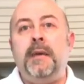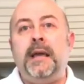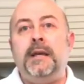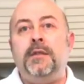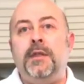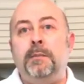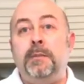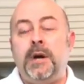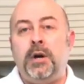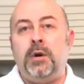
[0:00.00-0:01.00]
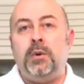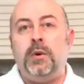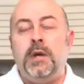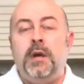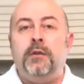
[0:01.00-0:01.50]
made the
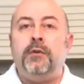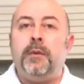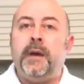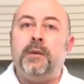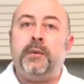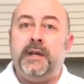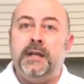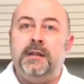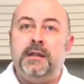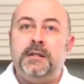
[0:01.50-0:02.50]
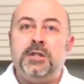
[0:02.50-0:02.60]
bow for my wreath.